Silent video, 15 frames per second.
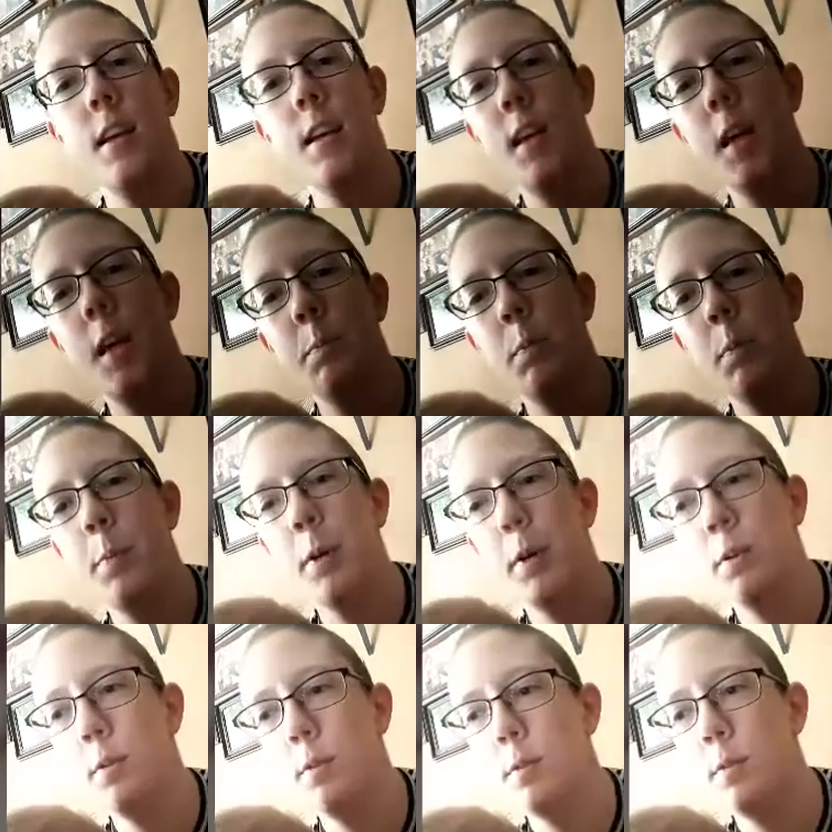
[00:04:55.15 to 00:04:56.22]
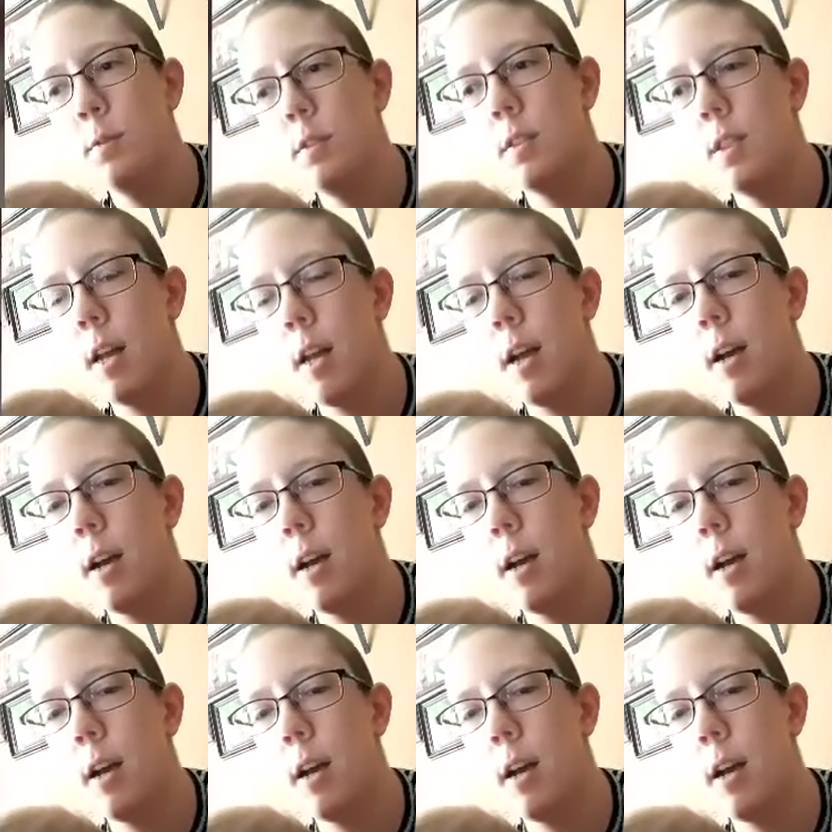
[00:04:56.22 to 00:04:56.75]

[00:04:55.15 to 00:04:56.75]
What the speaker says: He proposed